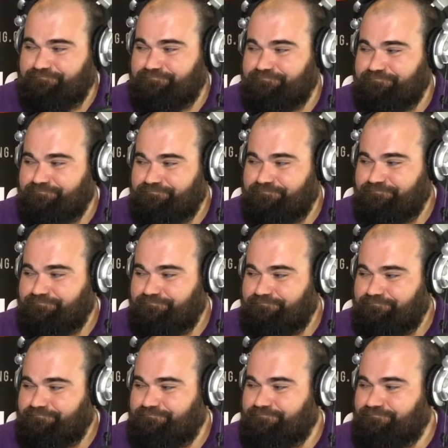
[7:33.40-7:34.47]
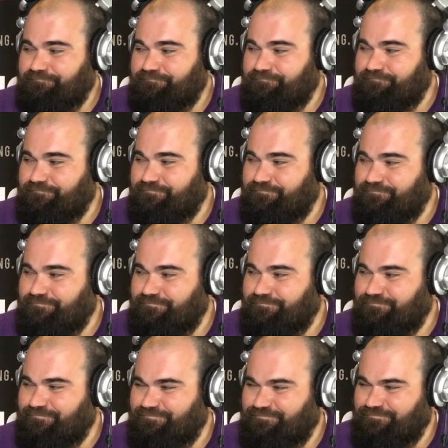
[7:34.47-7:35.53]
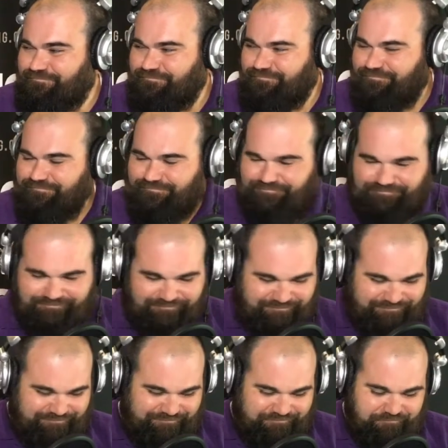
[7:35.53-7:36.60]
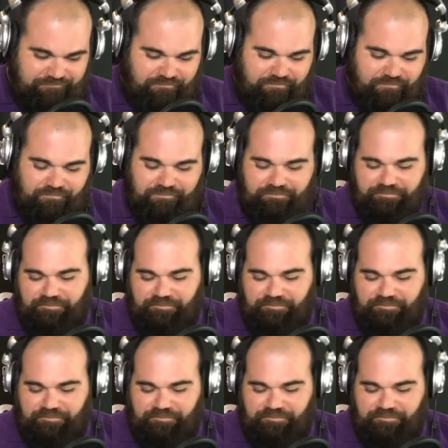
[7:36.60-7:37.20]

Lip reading: No words are spoken by the person on screen.